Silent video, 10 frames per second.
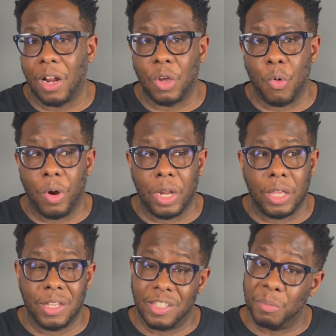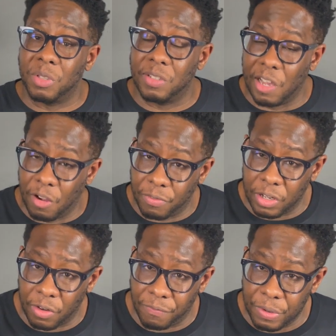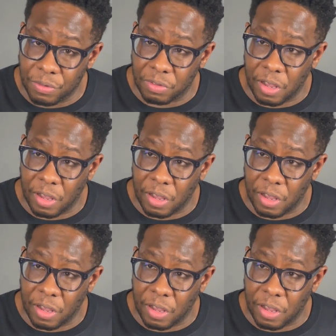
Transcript: of going against himself in the future.